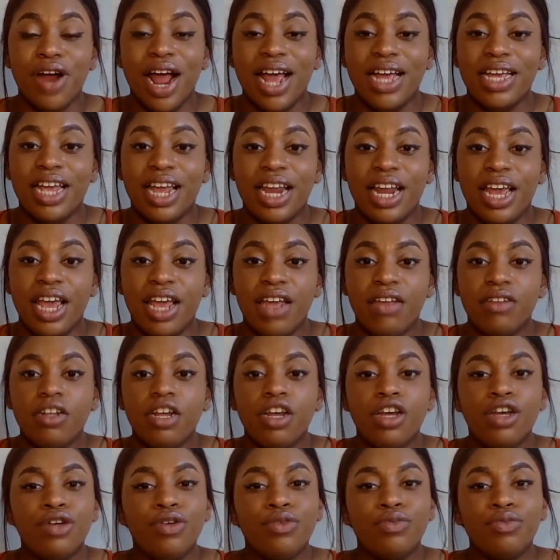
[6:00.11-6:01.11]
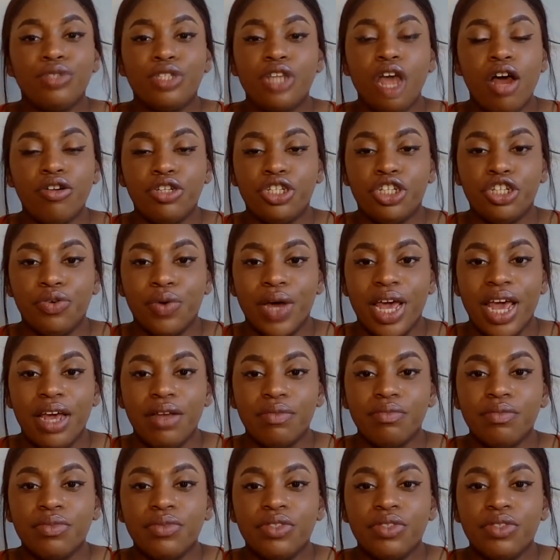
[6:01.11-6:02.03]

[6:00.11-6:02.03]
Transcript: I get it. Don't do it.